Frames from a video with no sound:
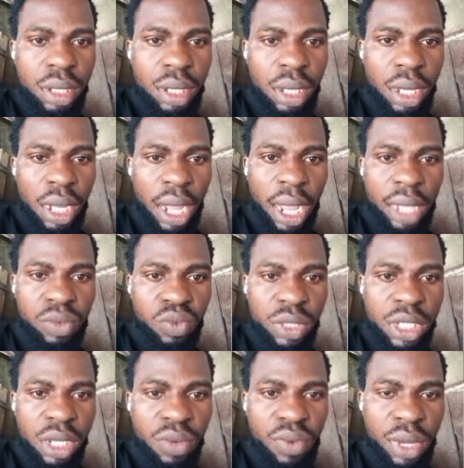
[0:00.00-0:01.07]
And with a
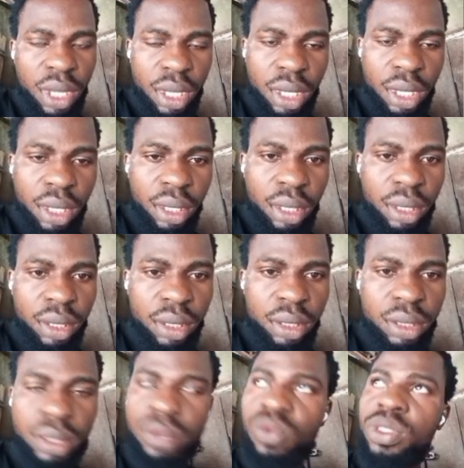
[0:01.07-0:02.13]
week,
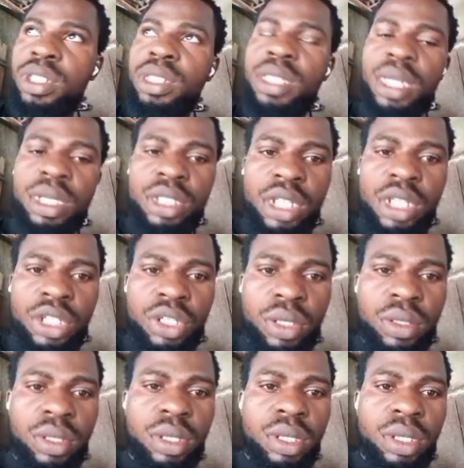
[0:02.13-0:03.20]
which is the rejection,
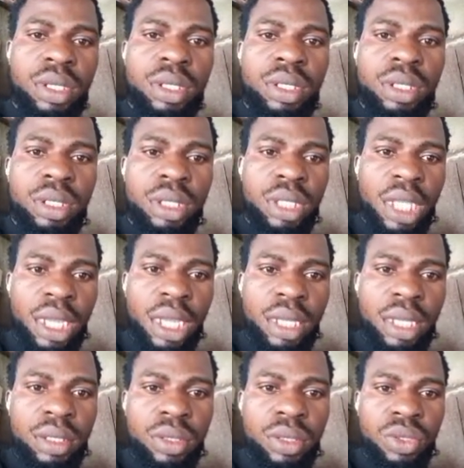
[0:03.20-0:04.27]
then
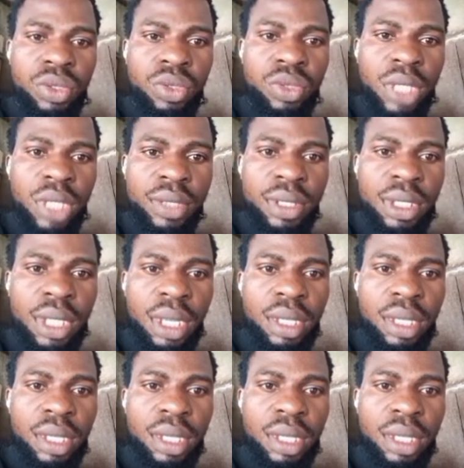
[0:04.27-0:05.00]
you now sell.